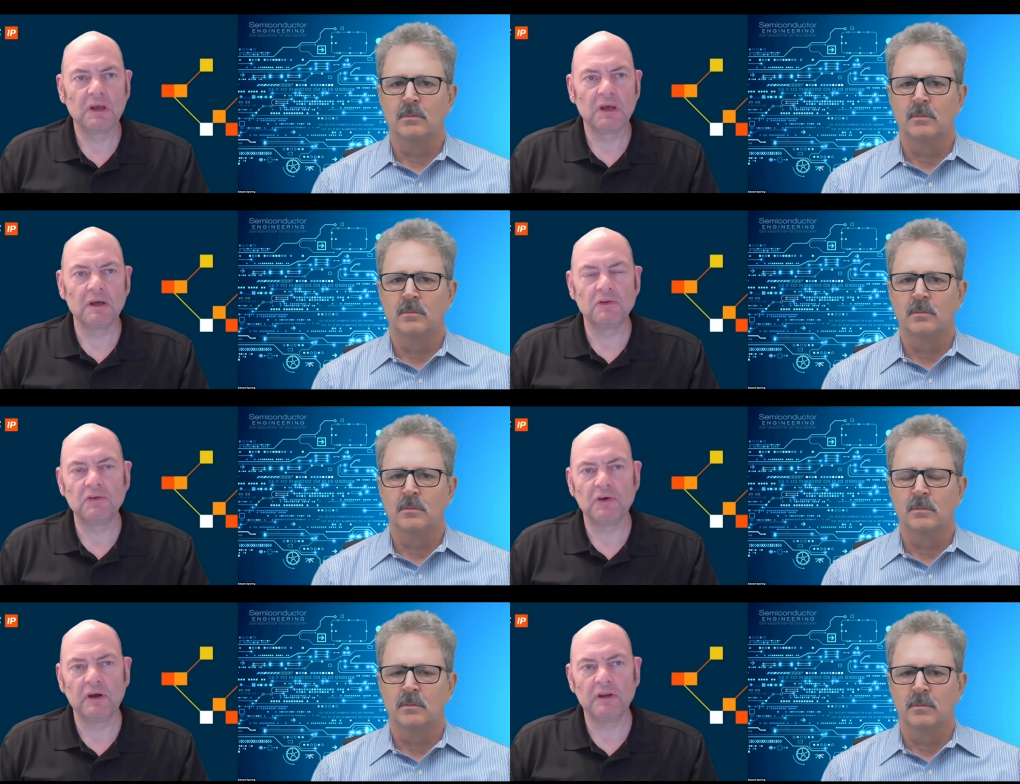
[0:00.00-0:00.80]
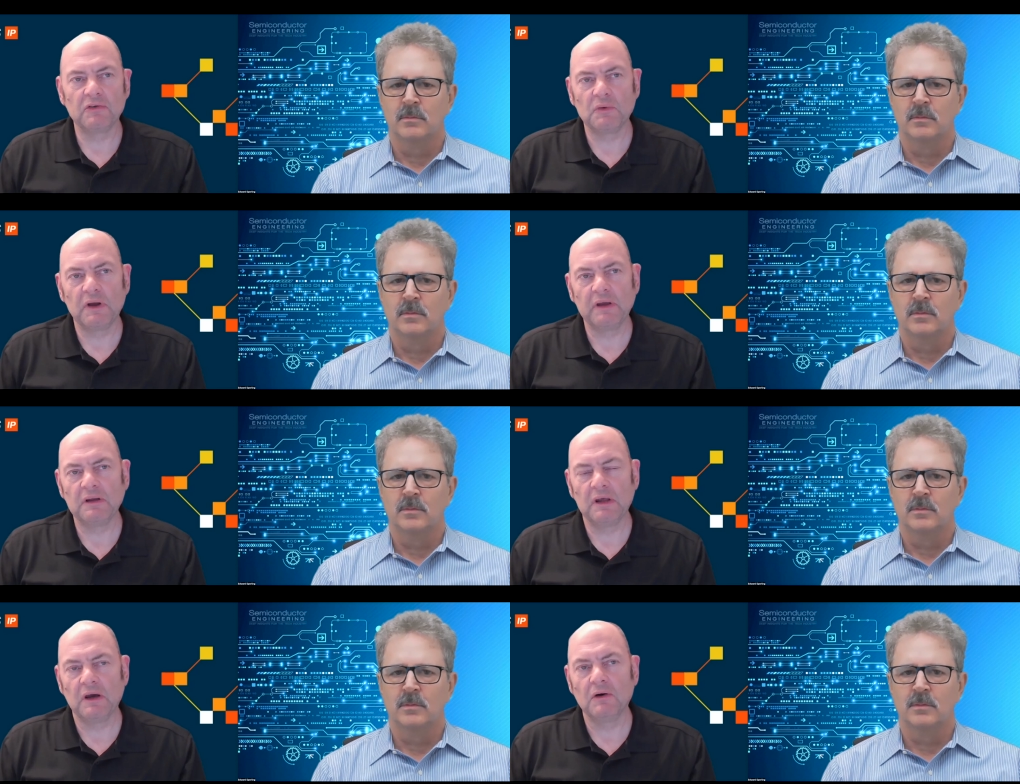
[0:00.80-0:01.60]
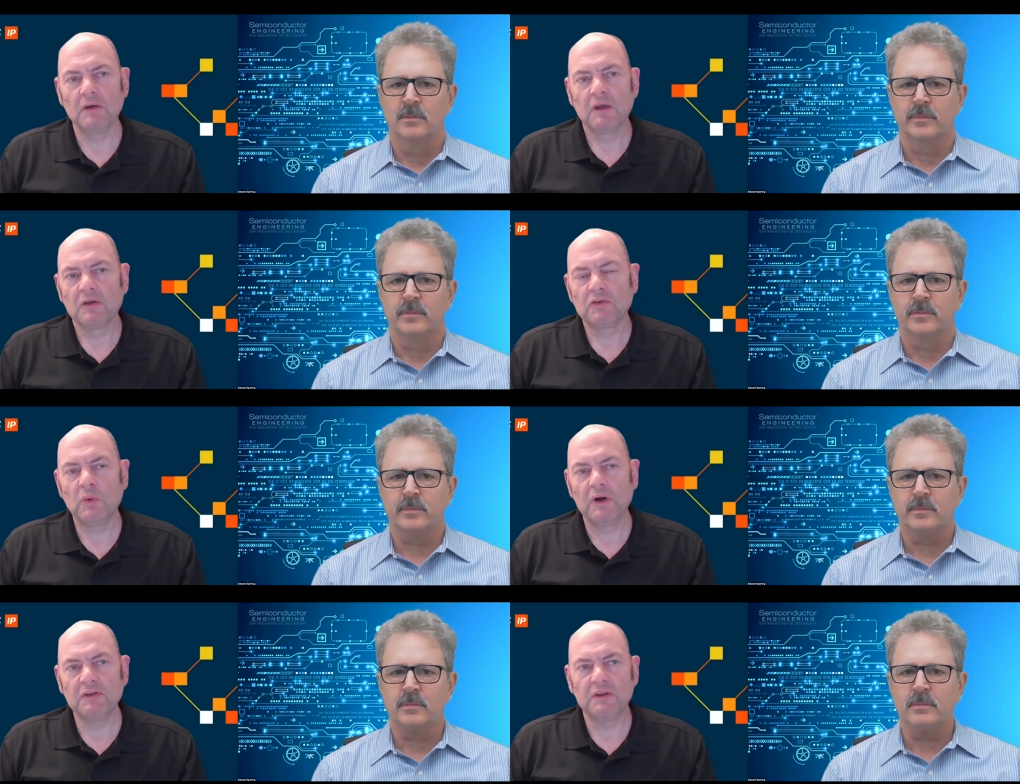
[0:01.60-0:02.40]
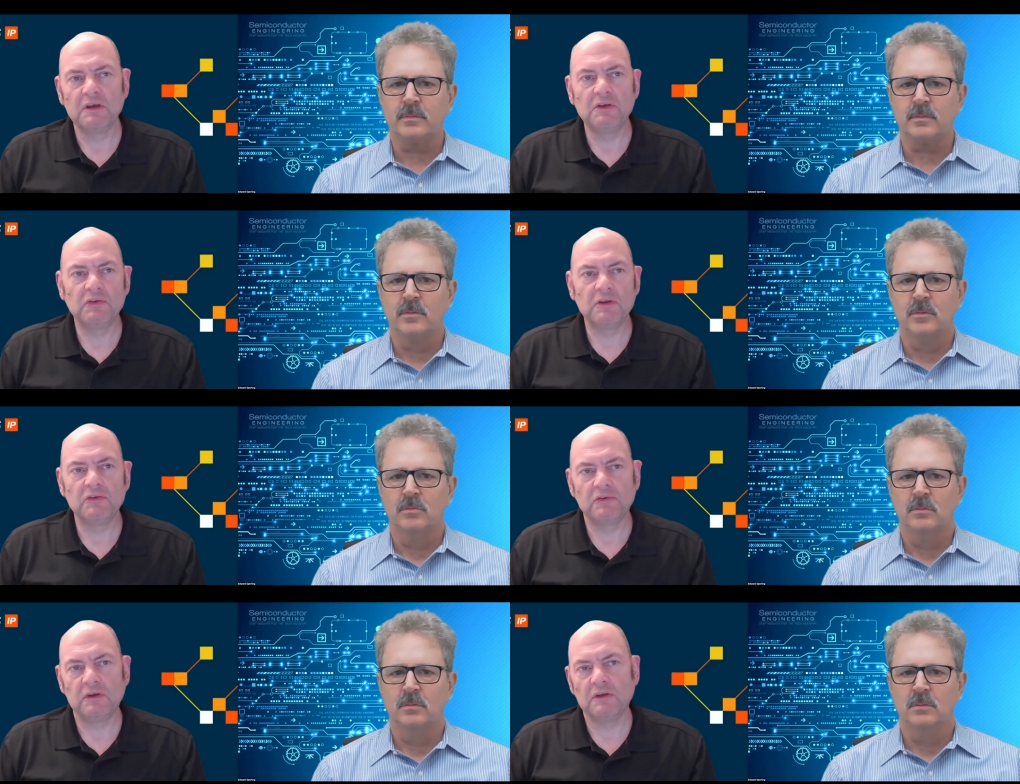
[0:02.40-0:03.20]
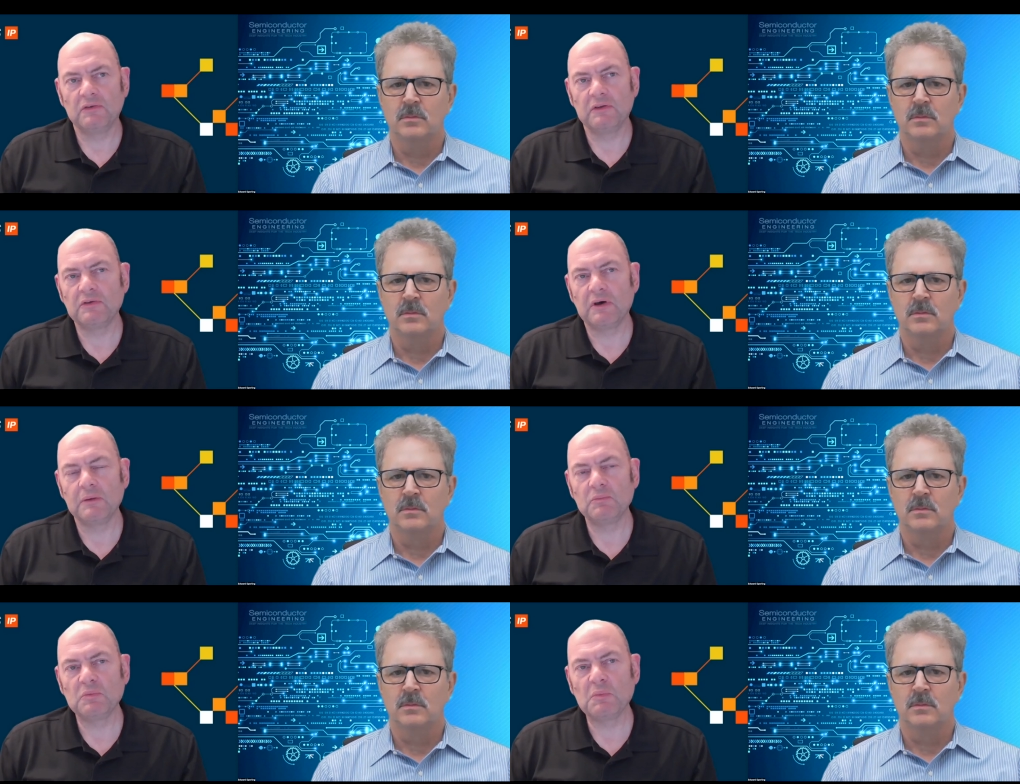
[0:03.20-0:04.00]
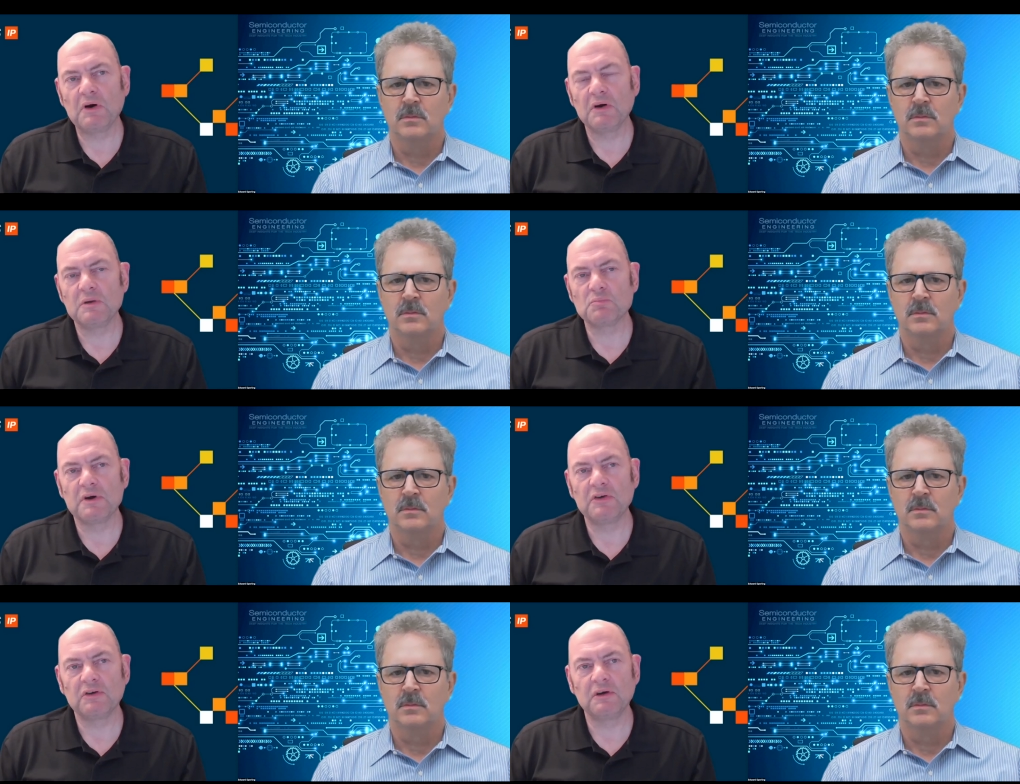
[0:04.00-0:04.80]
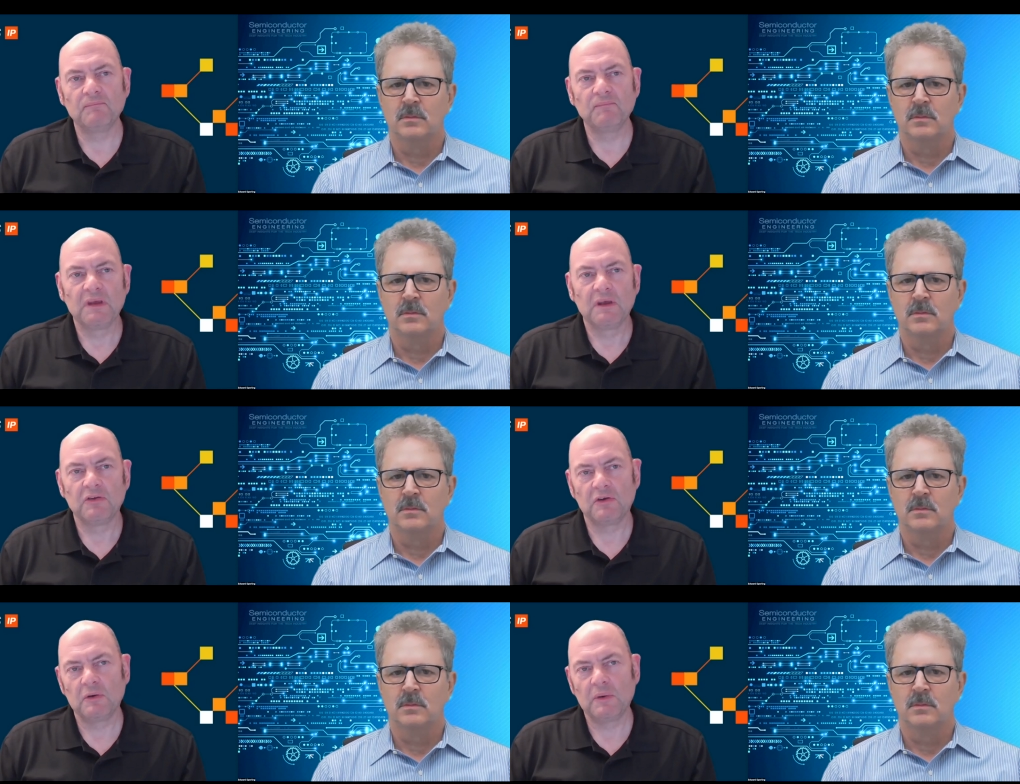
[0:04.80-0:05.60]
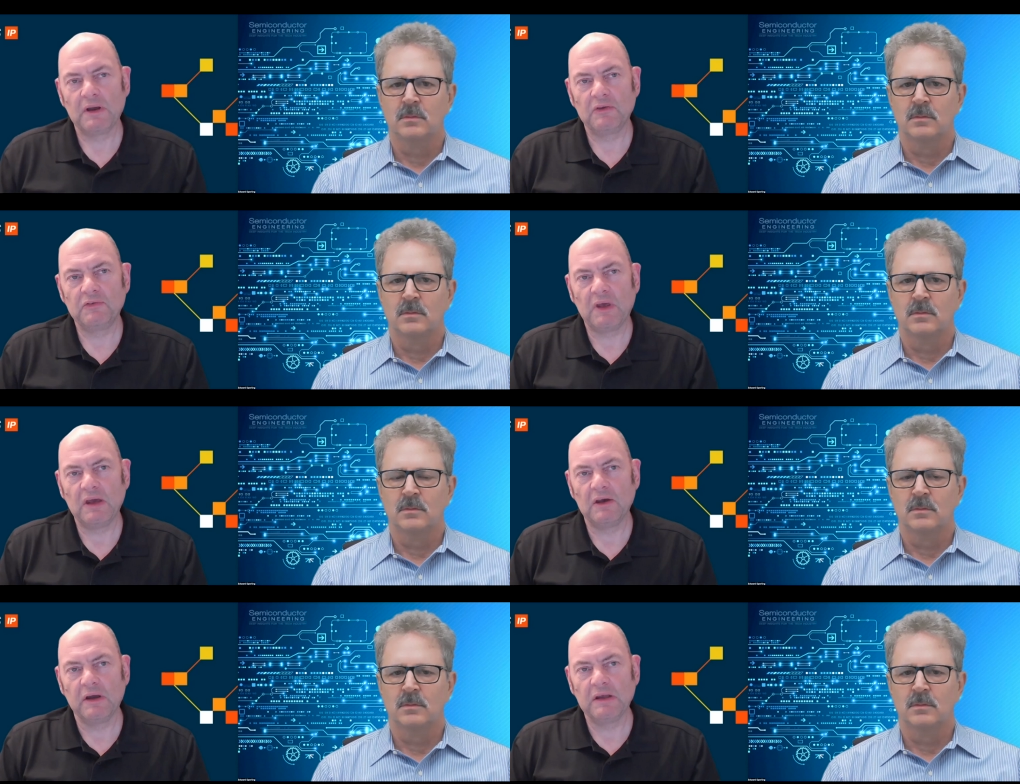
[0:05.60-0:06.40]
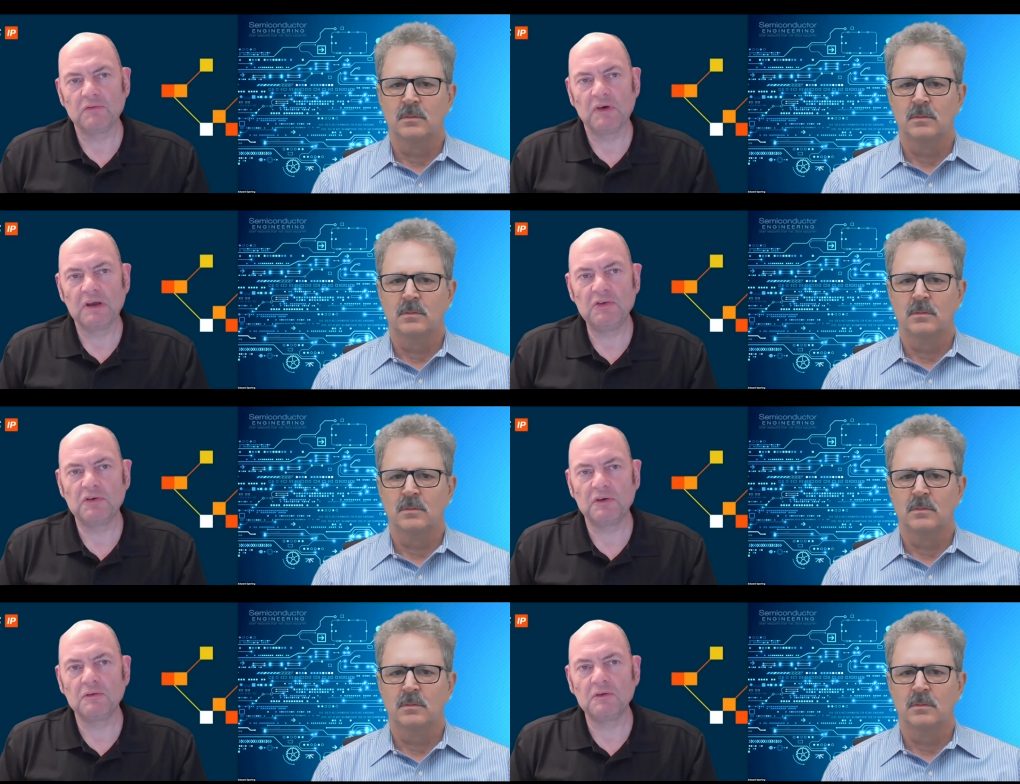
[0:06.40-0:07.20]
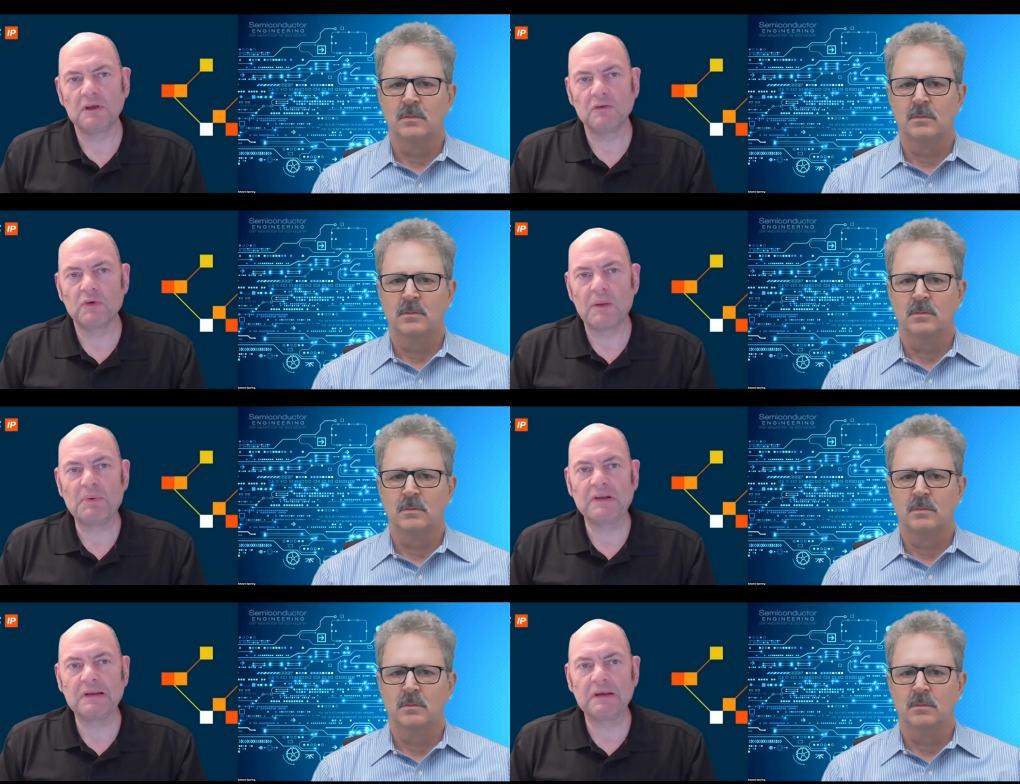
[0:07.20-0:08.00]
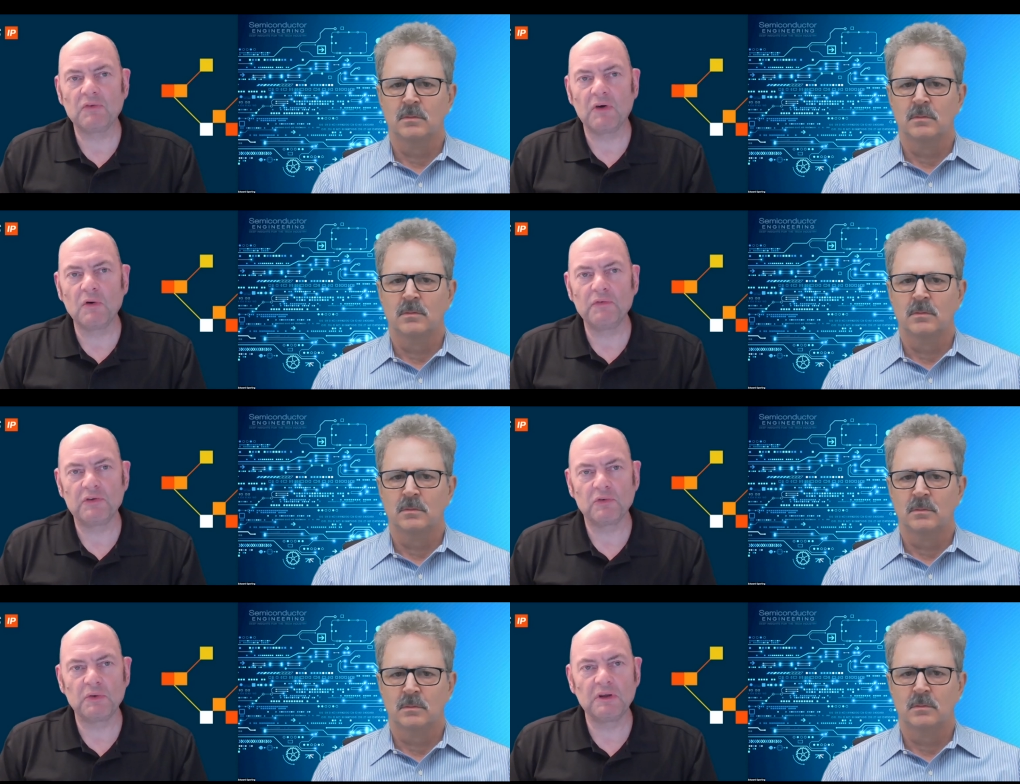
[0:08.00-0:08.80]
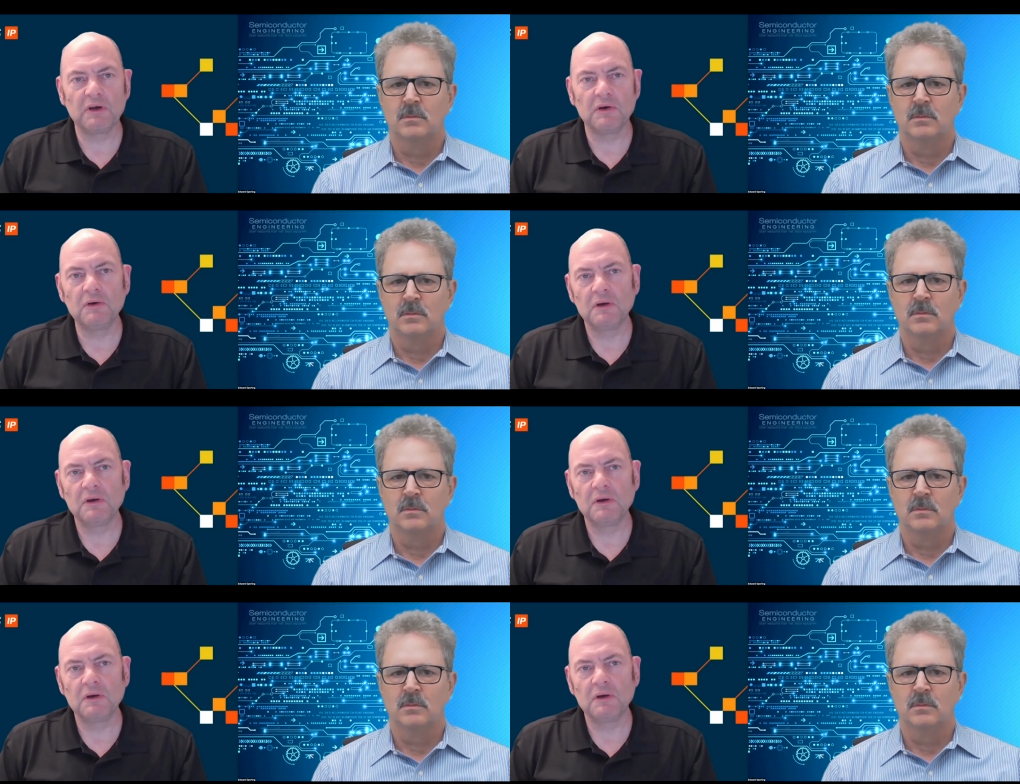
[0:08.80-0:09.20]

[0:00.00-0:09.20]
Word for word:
Speaker 1: uh, designers right now. So one of these is, is the time to market pressure. So as A I innovation it rapidly evolves, as we know,